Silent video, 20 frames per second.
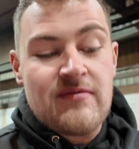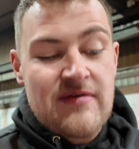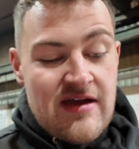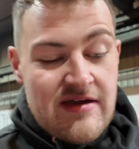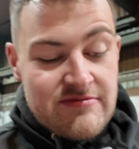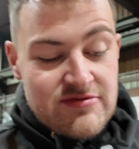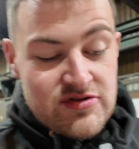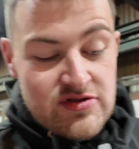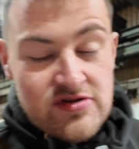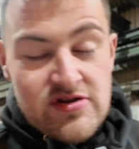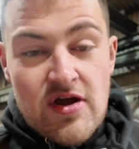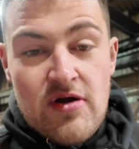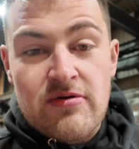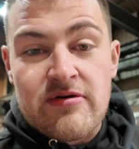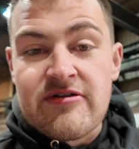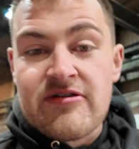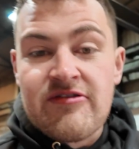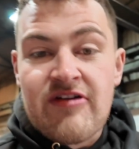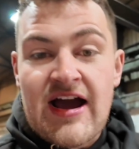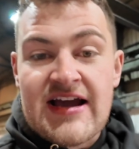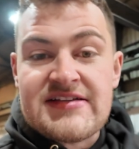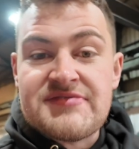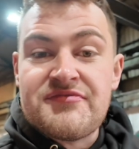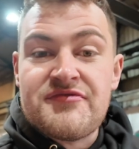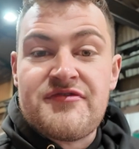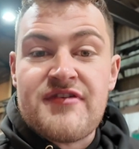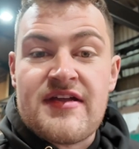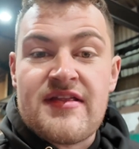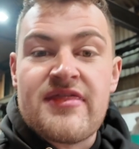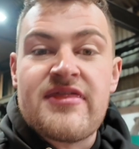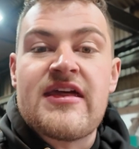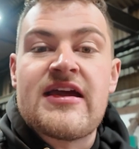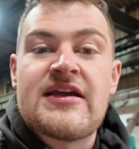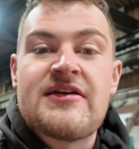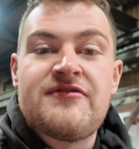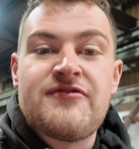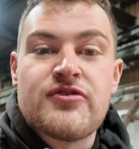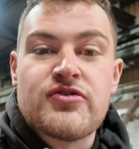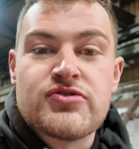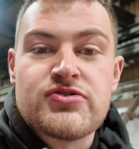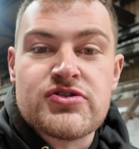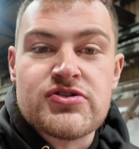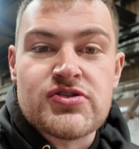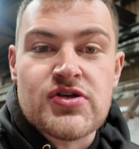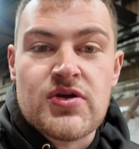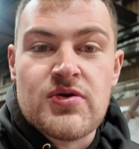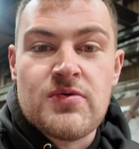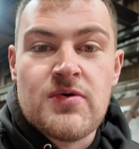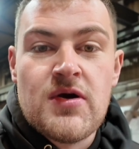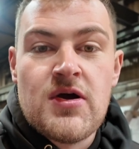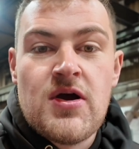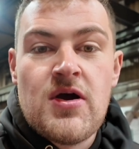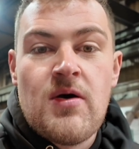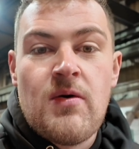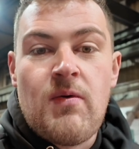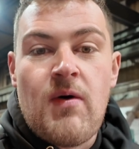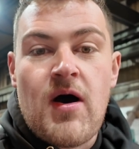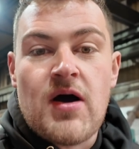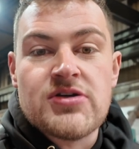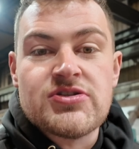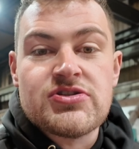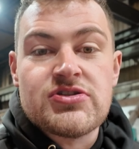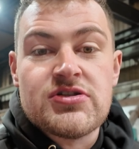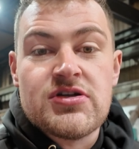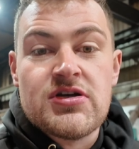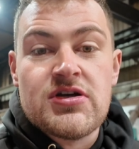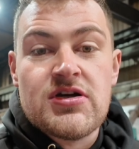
it was the only right and fitting thing for us to do was